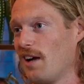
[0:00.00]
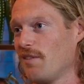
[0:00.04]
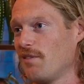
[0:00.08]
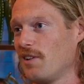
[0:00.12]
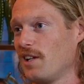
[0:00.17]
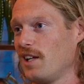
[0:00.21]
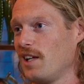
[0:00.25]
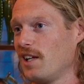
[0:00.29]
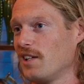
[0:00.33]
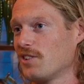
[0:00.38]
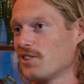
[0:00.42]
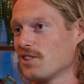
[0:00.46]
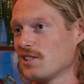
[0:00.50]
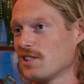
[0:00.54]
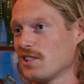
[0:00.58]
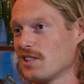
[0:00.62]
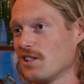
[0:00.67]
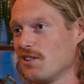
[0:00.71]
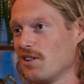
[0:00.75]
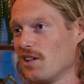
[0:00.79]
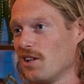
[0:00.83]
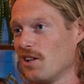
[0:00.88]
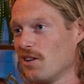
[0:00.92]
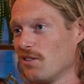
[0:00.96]
I have any interest
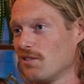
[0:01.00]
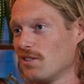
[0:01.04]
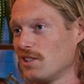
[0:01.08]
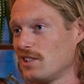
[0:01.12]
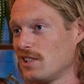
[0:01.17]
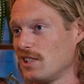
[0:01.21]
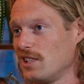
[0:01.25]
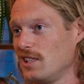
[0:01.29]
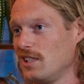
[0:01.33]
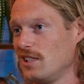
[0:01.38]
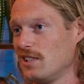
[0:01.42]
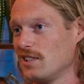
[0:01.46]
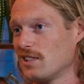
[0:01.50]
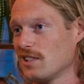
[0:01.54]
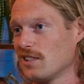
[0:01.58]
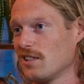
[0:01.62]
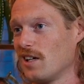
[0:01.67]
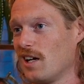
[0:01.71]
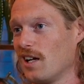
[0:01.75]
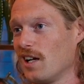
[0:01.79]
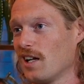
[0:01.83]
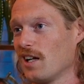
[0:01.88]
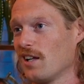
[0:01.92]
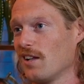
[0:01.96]
in going overseas
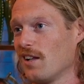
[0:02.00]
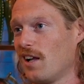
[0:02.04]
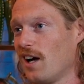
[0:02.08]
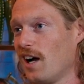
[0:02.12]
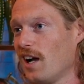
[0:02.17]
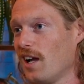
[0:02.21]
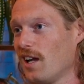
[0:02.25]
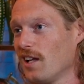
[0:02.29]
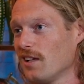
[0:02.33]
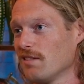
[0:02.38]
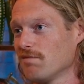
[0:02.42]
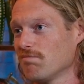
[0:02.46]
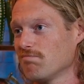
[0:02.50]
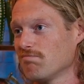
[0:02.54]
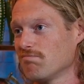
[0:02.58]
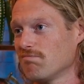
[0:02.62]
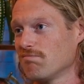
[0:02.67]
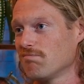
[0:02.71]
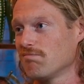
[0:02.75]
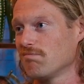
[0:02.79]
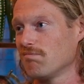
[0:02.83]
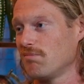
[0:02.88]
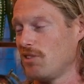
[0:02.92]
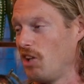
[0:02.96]
and hunting a lion?
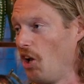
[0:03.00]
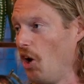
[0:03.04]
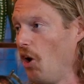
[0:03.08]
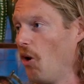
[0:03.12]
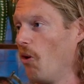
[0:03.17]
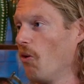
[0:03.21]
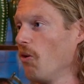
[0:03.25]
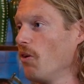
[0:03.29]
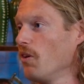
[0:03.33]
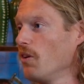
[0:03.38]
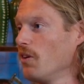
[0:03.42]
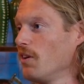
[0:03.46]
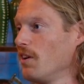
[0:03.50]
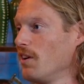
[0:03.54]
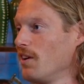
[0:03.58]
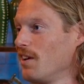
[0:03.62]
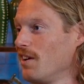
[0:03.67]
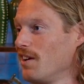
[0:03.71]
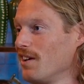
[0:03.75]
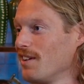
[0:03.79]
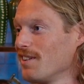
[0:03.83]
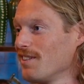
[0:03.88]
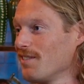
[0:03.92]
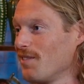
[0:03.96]
No.
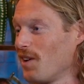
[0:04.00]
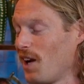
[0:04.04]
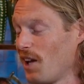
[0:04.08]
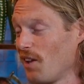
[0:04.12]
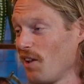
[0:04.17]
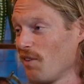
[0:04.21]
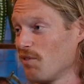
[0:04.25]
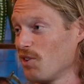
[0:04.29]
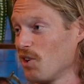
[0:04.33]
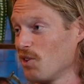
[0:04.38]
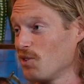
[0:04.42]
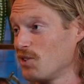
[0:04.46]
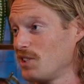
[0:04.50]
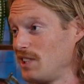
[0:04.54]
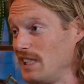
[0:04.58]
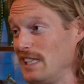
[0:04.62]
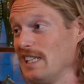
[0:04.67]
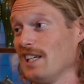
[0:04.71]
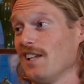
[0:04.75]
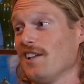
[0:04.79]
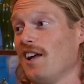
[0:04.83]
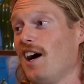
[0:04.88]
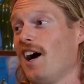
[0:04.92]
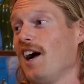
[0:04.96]
Would I love to go
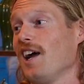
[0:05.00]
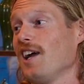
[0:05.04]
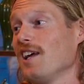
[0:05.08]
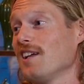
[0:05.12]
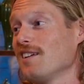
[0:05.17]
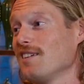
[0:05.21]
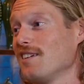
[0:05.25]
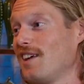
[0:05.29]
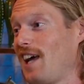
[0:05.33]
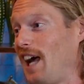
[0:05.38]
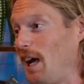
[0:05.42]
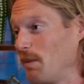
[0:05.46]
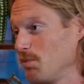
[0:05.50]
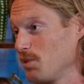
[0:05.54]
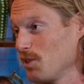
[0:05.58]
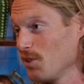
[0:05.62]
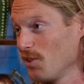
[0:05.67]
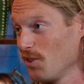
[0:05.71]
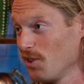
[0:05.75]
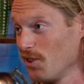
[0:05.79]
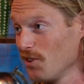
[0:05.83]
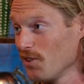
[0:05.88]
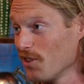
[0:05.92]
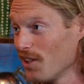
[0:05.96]
see a lion?
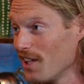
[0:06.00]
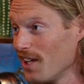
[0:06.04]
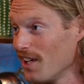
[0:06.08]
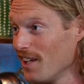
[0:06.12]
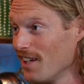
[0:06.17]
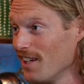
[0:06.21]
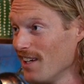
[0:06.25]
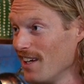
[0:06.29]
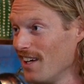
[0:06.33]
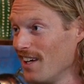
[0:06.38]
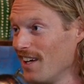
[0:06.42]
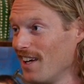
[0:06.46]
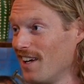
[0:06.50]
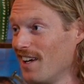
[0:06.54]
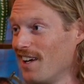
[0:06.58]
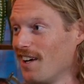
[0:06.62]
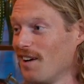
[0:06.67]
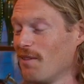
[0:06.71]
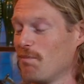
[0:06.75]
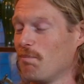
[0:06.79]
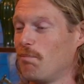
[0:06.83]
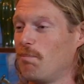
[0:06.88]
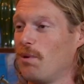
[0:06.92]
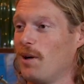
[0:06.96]
Absolutely.
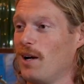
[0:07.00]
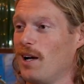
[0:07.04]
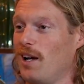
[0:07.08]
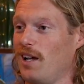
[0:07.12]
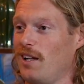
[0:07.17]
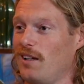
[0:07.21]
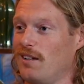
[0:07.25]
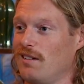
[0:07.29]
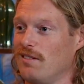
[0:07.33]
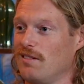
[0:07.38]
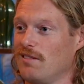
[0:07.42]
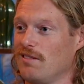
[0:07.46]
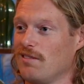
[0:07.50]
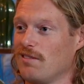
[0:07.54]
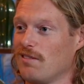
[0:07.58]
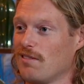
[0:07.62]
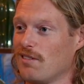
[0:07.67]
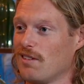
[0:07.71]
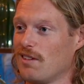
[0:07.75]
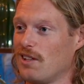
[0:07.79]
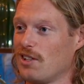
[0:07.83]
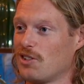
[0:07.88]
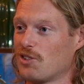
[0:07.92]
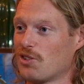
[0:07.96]
But
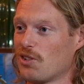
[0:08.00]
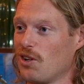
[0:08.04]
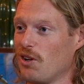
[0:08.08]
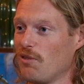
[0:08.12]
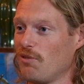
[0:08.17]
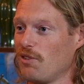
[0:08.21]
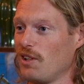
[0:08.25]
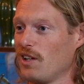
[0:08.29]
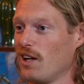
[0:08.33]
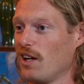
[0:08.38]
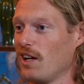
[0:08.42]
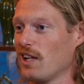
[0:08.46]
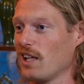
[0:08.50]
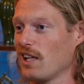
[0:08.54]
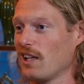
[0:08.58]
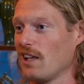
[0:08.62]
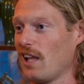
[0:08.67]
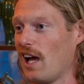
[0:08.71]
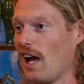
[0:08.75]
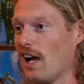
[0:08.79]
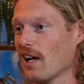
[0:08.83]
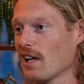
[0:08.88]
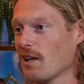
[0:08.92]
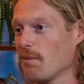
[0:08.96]
the trophy hunting
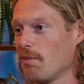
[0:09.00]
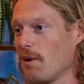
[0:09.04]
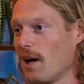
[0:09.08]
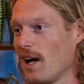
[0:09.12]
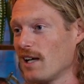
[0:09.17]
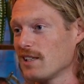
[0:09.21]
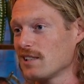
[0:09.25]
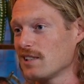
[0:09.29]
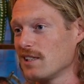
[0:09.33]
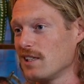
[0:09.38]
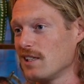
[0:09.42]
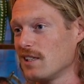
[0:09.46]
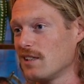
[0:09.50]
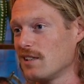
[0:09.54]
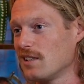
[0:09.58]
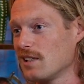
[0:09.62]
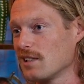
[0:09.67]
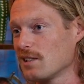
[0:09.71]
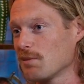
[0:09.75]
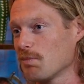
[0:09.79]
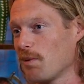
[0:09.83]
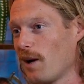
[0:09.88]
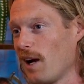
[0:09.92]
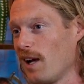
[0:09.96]
in that capacity,
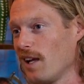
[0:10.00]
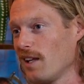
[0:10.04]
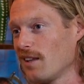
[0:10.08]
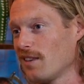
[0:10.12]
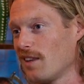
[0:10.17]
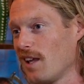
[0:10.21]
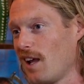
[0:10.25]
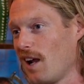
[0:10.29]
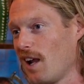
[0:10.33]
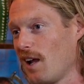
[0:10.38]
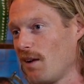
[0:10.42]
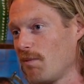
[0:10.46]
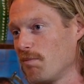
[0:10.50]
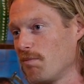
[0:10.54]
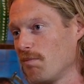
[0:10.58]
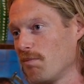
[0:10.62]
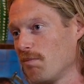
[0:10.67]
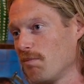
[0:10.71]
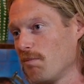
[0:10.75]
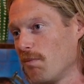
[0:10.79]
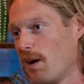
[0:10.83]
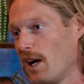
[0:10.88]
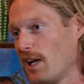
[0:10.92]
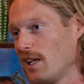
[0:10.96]
despite that I
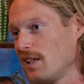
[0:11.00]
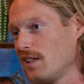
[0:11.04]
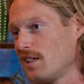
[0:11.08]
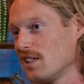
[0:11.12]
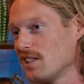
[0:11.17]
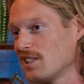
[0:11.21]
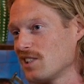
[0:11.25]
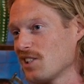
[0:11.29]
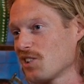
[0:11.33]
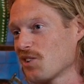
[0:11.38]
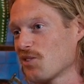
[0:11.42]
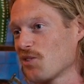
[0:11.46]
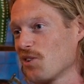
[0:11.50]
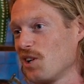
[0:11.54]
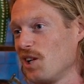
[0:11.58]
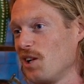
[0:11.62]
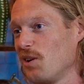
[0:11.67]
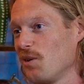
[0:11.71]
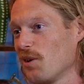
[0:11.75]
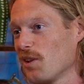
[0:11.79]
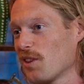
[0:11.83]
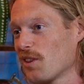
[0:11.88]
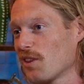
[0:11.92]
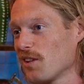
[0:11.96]
might
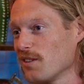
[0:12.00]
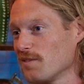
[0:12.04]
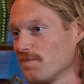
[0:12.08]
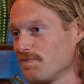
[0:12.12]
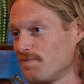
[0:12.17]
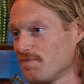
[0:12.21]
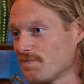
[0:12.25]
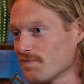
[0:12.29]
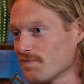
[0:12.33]
disagree with